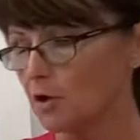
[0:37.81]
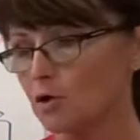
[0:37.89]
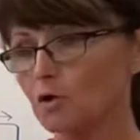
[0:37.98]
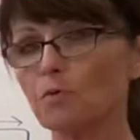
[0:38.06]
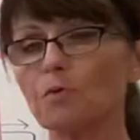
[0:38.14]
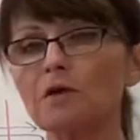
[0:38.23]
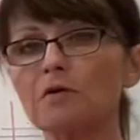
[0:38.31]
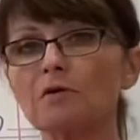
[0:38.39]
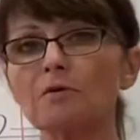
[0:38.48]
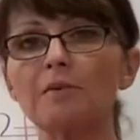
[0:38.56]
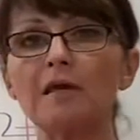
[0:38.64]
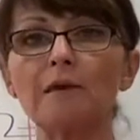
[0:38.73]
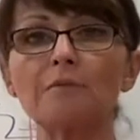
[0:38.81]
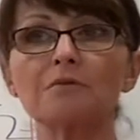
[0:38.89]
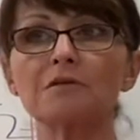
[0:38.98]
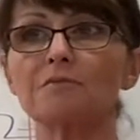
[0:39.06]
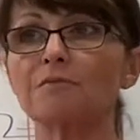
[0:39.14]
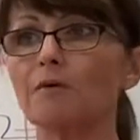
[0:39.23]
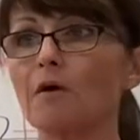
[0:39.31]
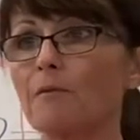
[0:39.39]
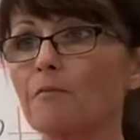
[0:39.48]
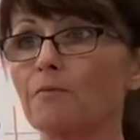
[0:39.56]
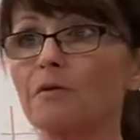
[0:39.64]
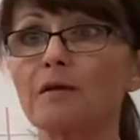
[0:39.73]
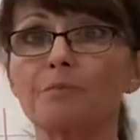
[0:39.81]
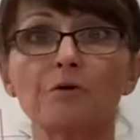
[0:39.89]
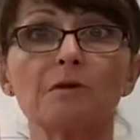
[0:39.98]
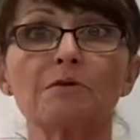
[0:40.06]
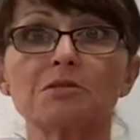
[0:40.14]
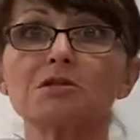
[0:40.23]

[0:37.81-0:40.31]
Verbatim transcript: You're really going to be able to really pretty much